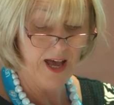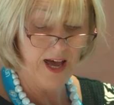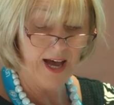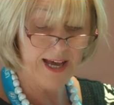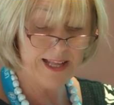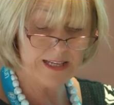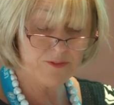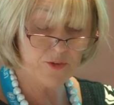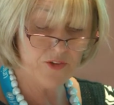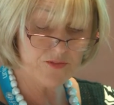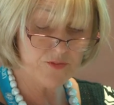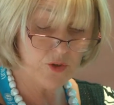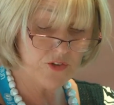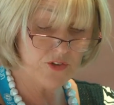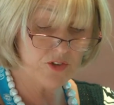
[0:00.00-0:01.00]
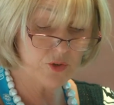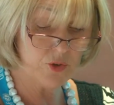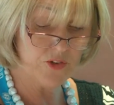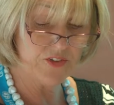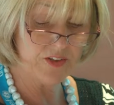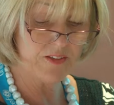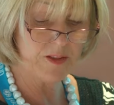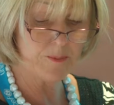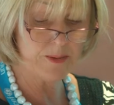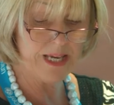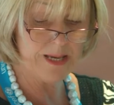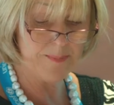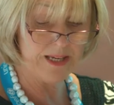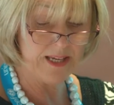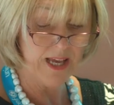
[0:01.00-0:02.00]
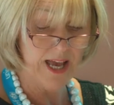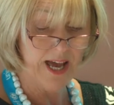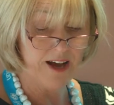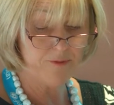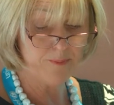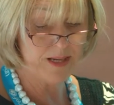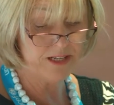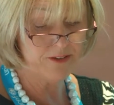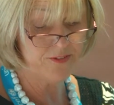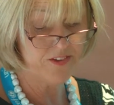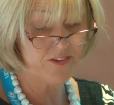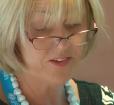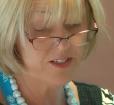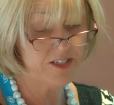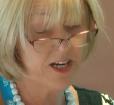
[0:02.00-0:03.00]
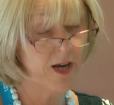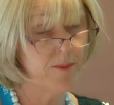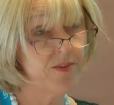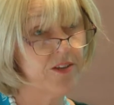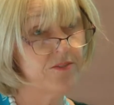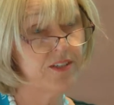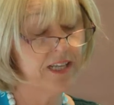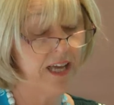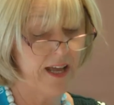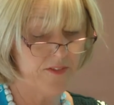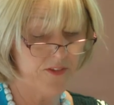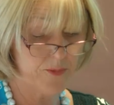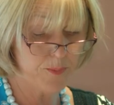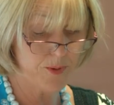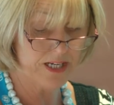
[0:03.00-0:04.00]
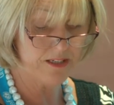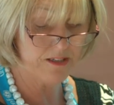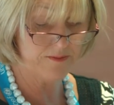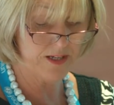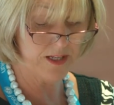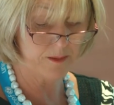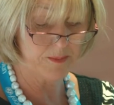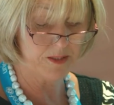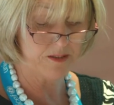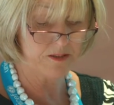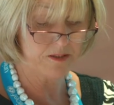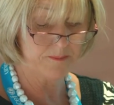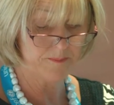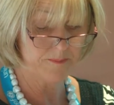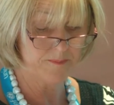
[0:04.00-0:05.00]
High levels of oxytocin in the baby have benefits in terms of enhanced brain development.